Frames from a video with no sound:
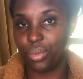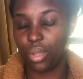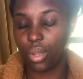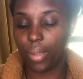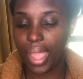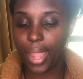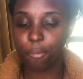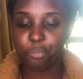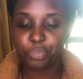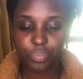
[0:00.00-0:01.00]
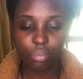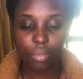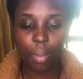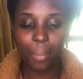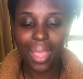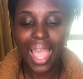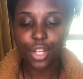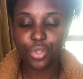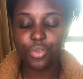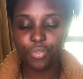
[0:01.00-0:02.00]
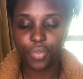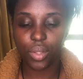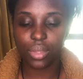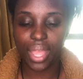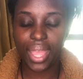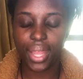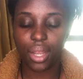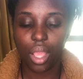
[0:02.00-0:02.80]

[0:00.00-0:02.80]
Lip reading: okay? But I do feel that